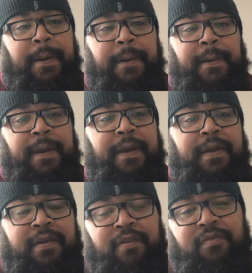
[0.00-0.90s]
Okay,
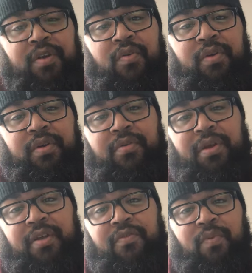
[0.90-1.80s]
and every quarter note
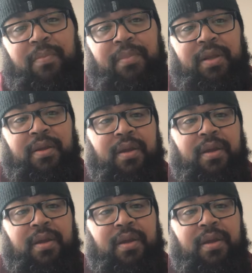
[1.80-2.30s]
gets 1 beat.